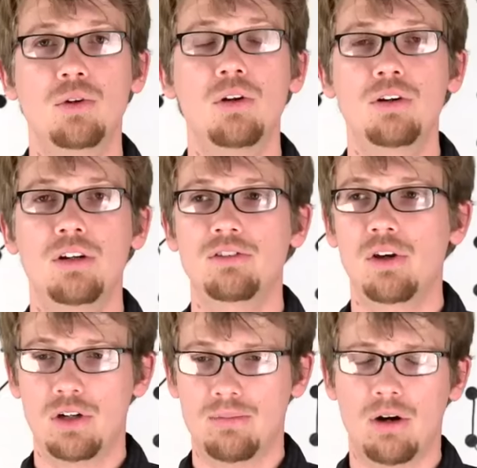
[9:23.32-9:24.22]
So chlorine and
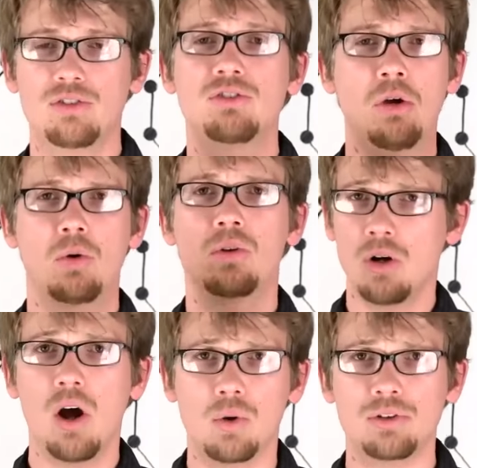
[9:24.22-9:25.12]
sodium are so
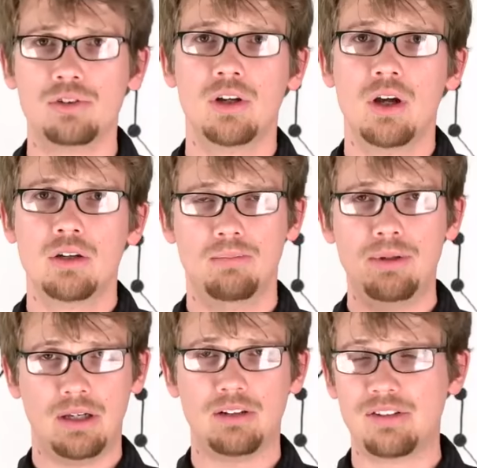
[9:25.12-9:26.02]
close to
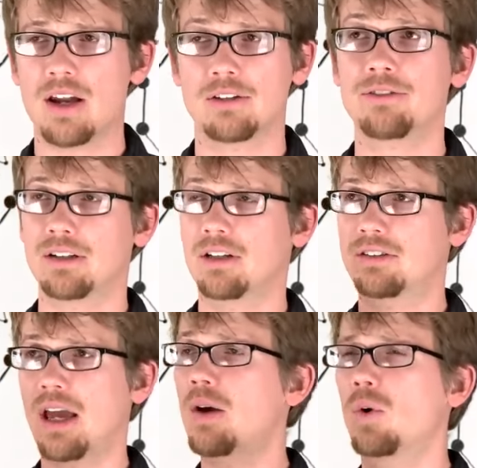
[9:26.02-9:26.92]
being satisfied
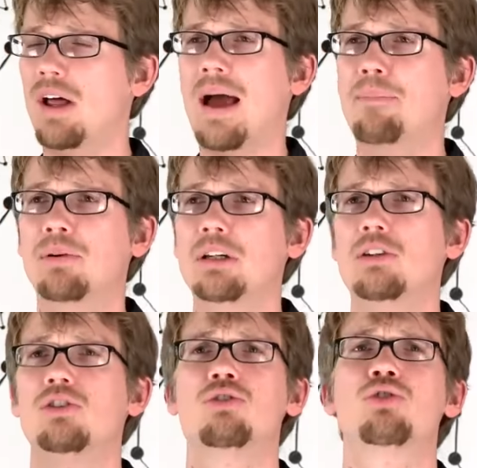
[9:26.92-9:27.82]
that they will
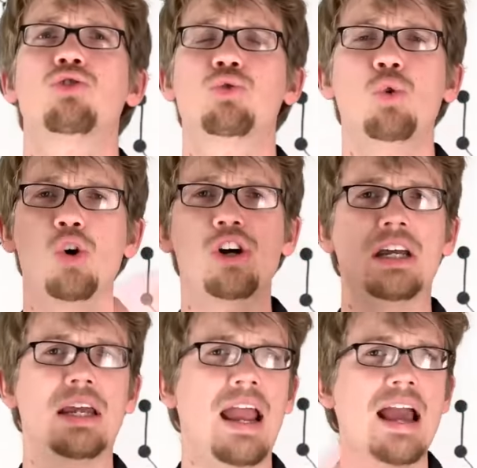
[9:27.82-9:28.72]
happily
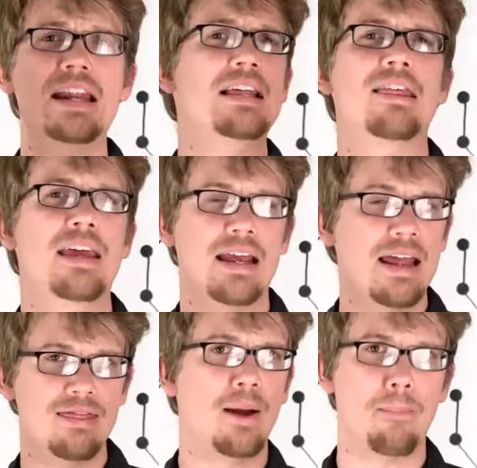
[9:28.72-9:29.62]
destroy anything
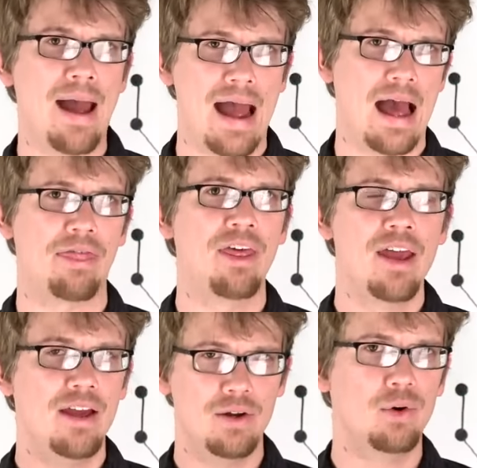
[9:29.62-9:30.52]
in their path
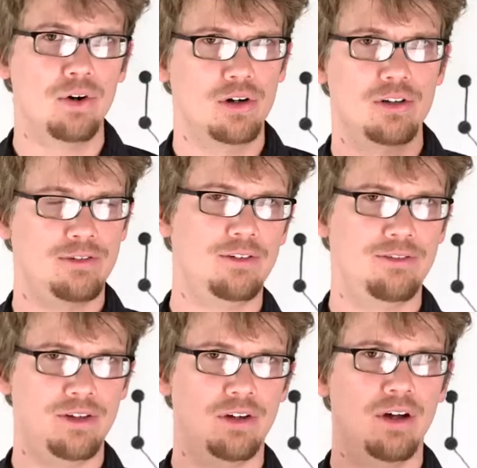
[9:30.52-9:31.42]
in order to
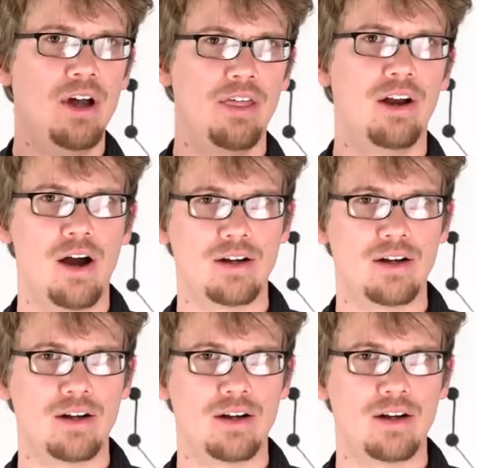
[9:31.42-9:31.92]
fulfill their